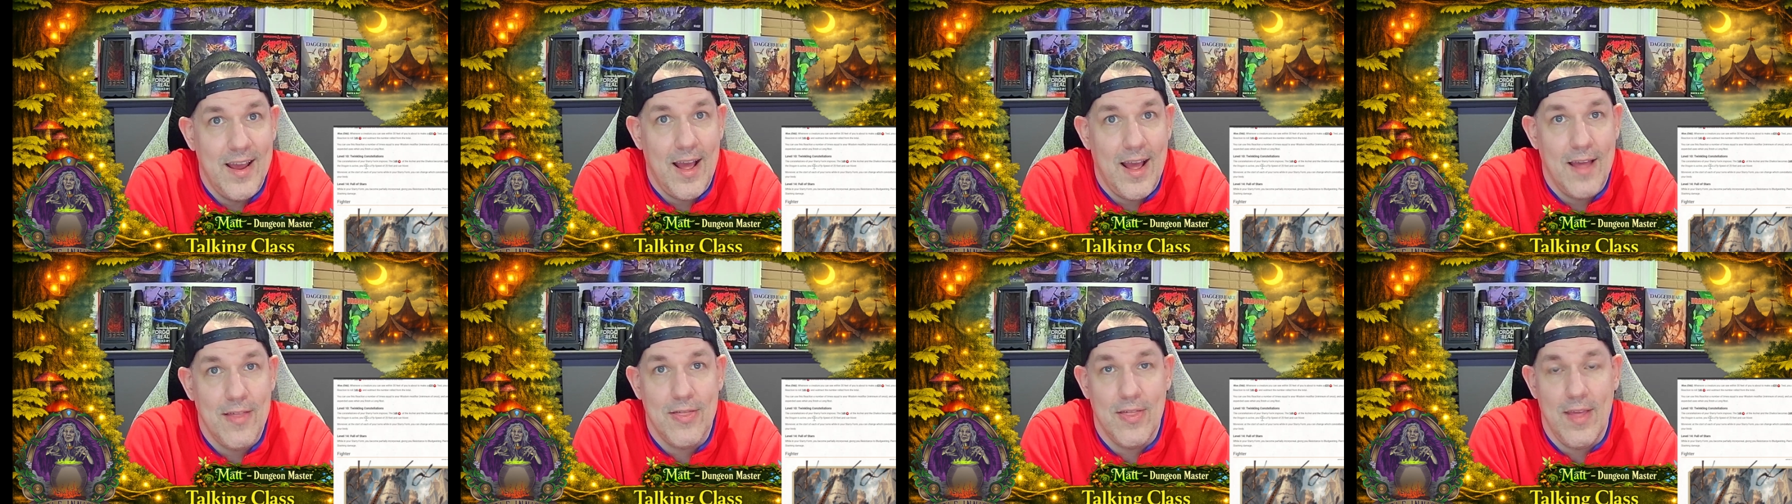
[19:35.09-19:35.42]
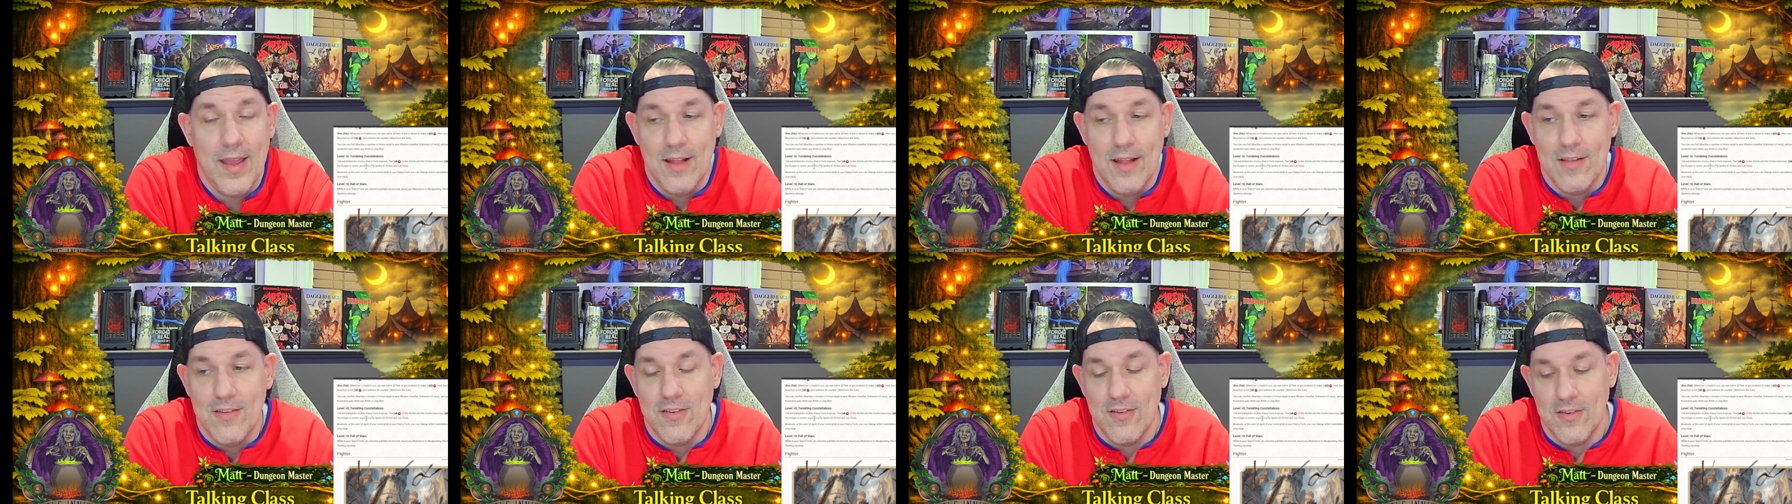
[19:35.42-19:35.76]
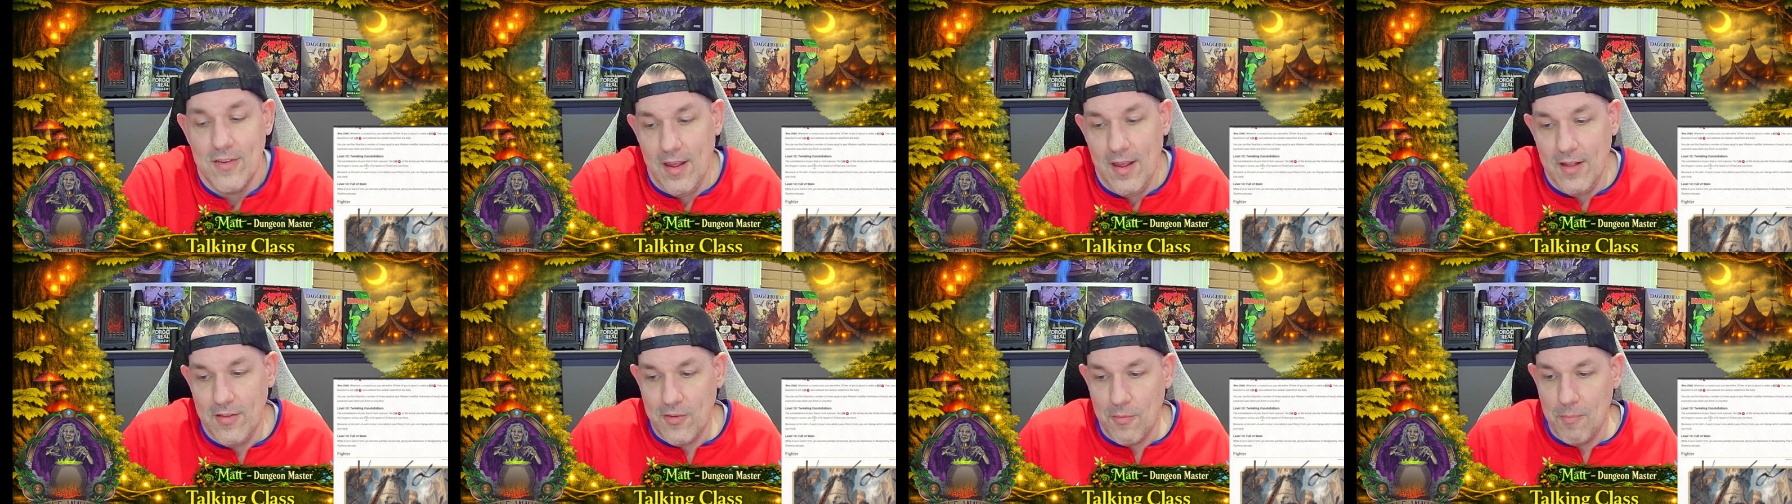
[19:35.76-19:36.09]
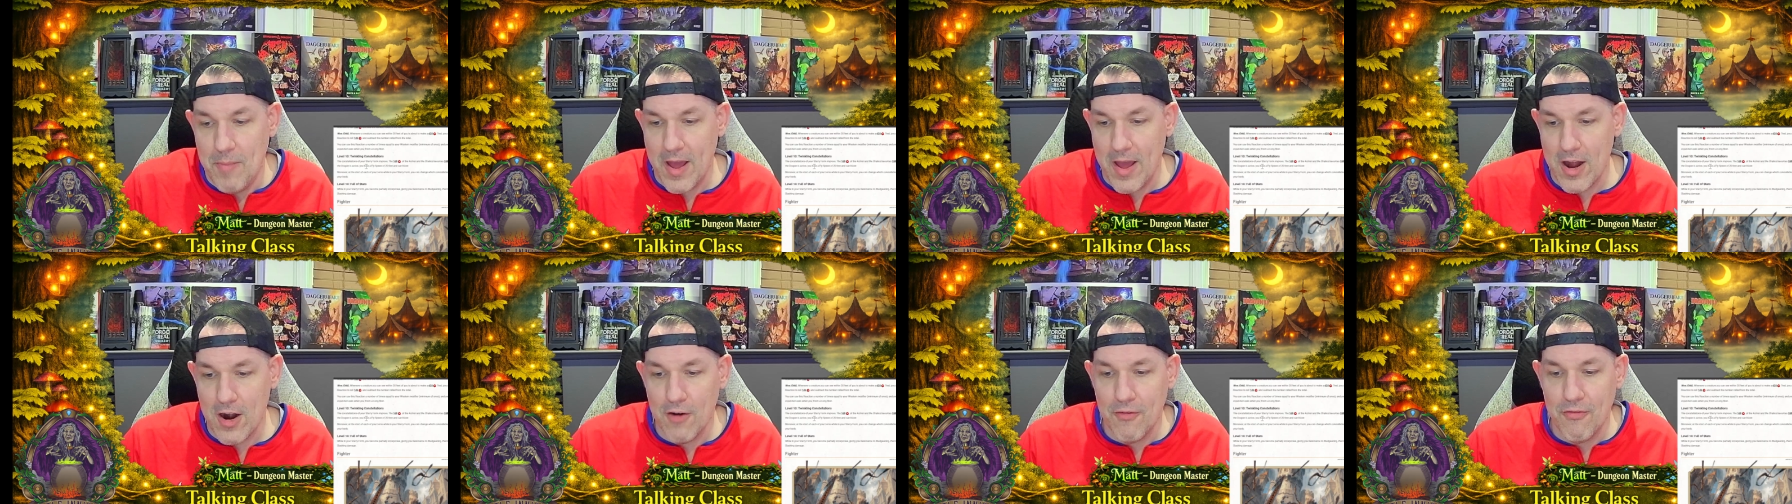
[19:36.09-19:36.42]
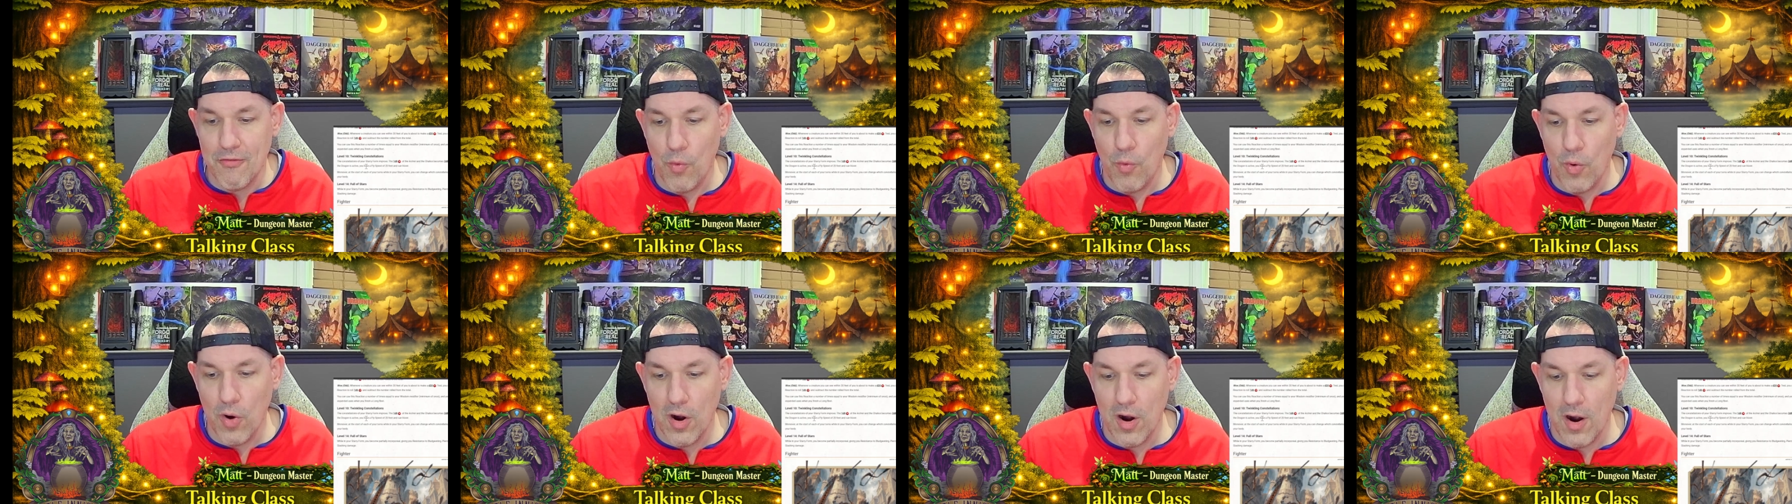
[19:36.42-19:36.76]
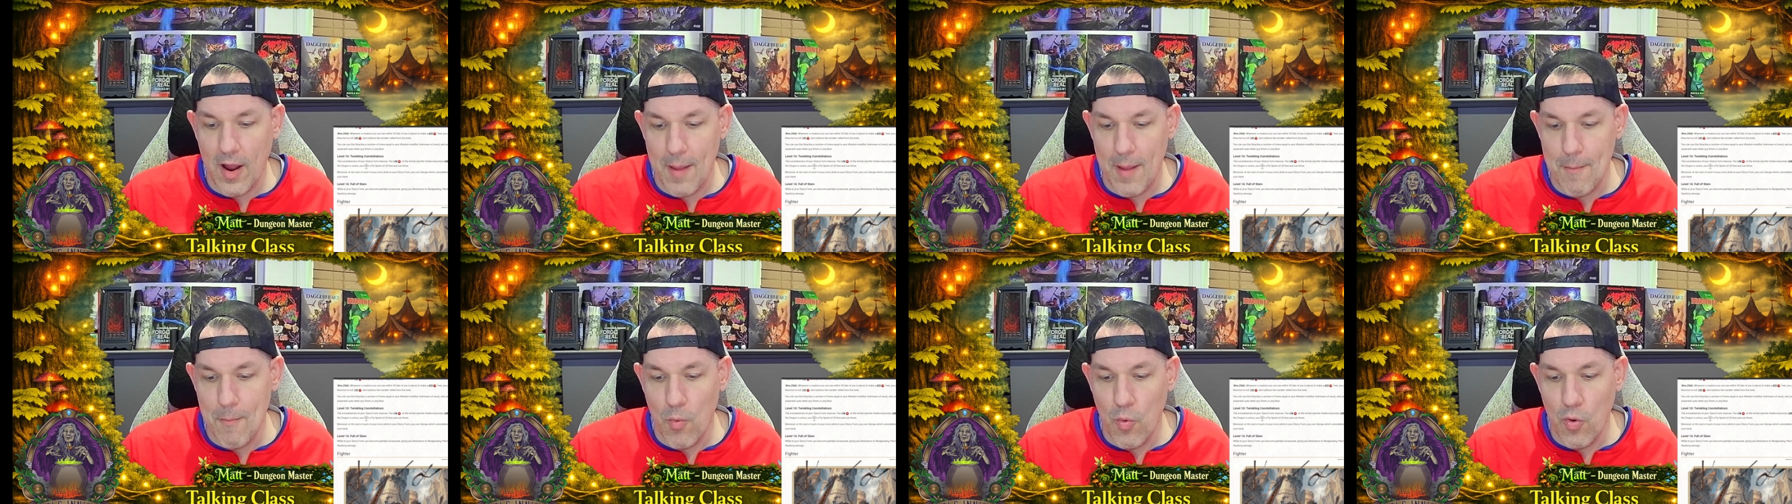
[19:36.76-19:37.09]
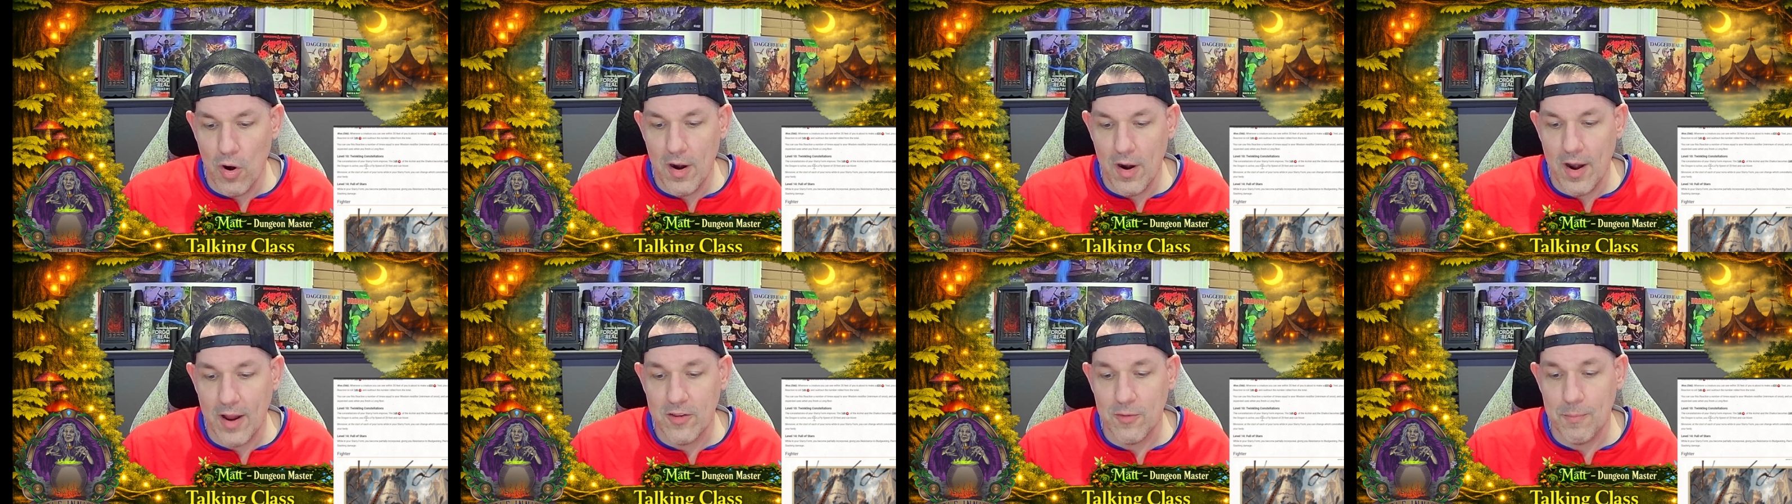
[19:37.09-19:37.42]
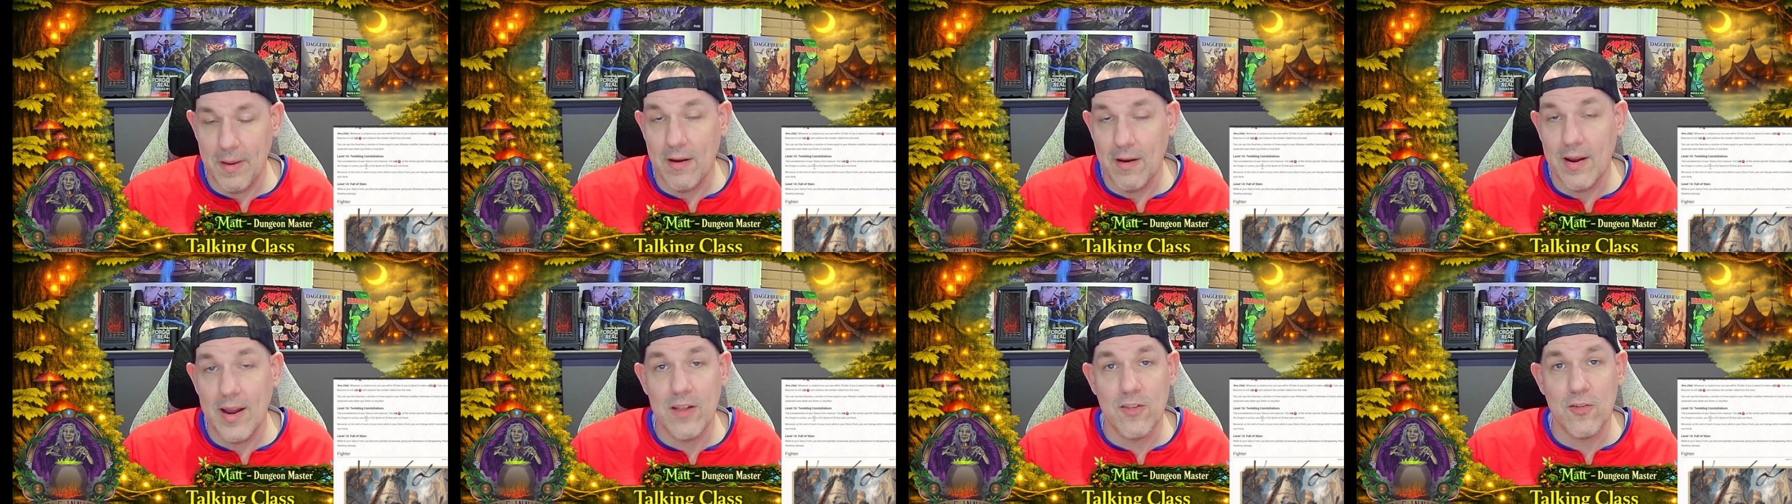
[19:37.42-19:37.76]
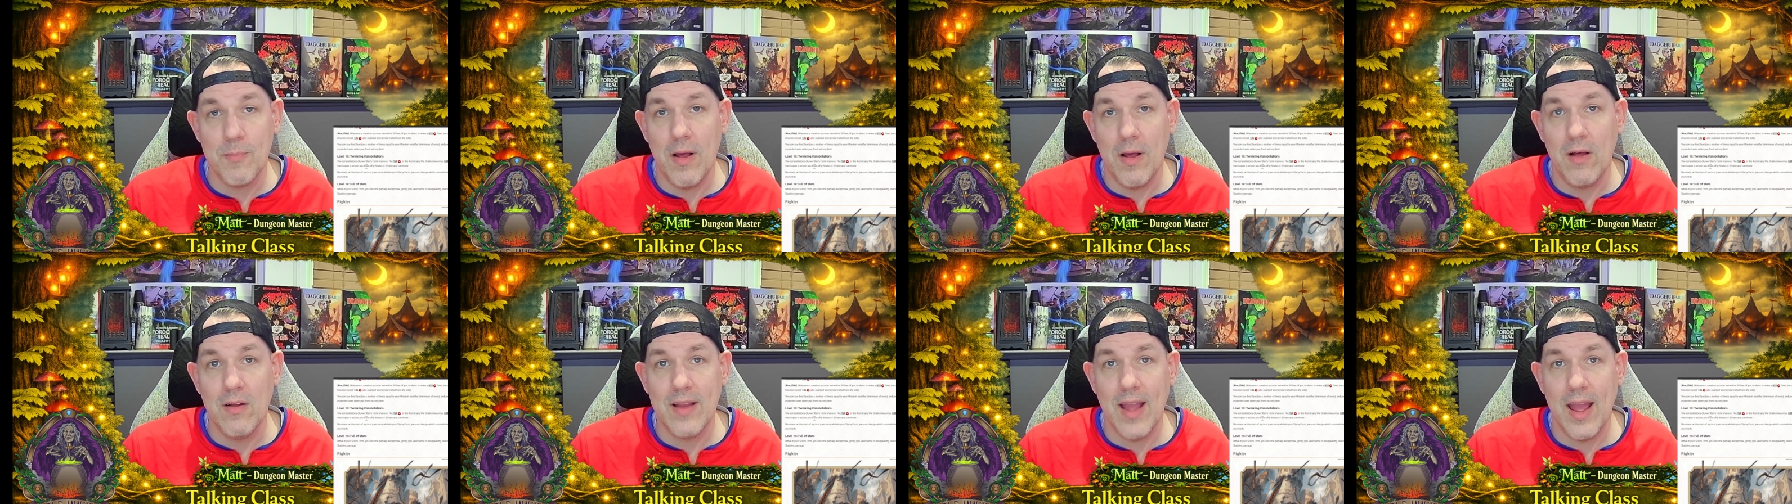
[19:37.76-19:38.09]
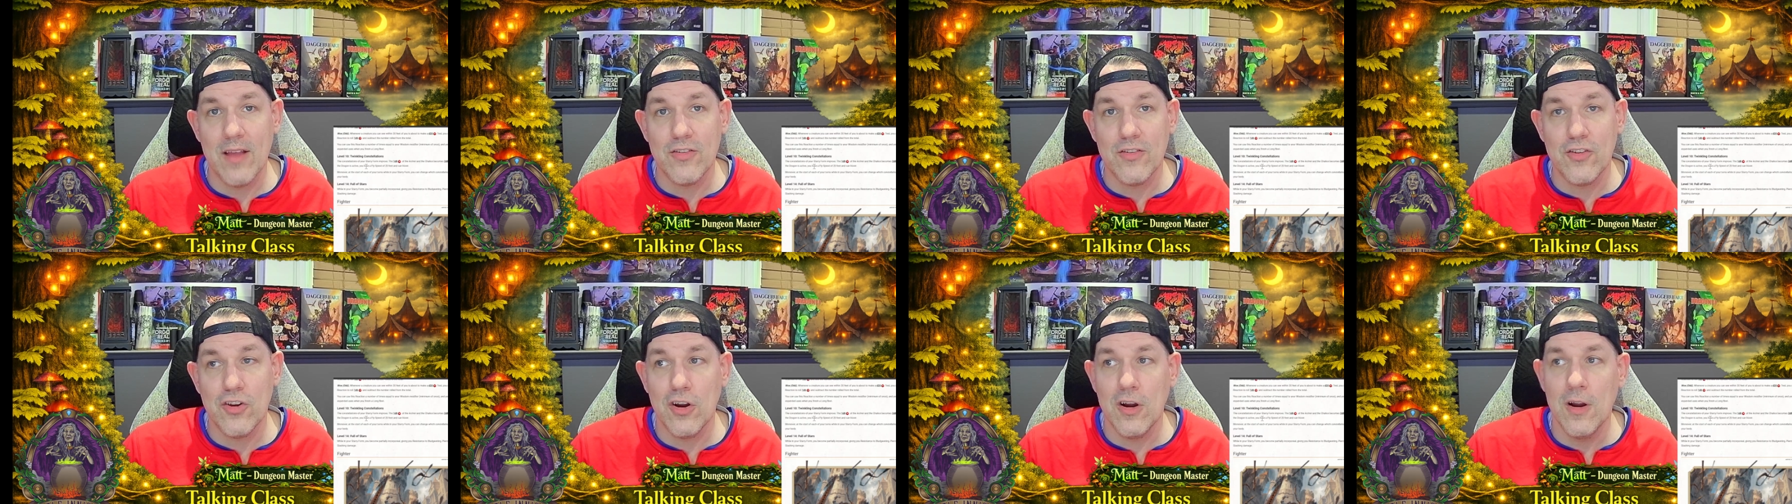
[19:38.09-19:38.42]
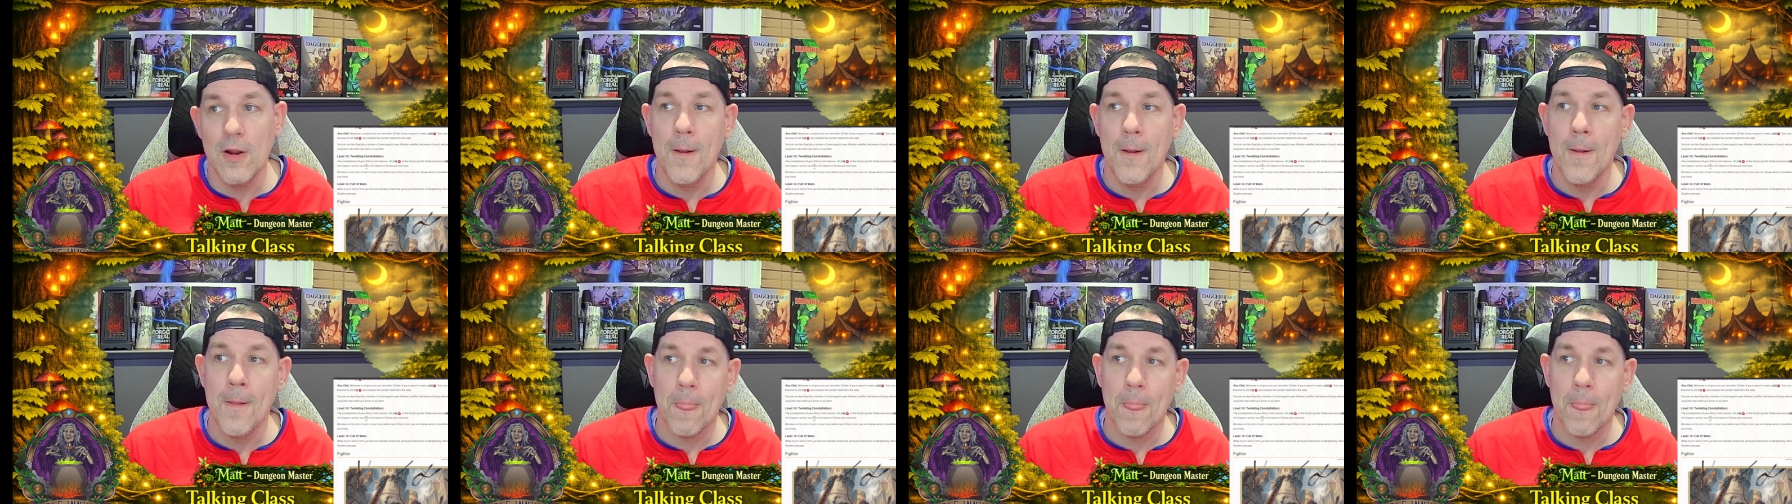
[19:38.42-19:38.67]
I think it's better for a more experienced spellcaster.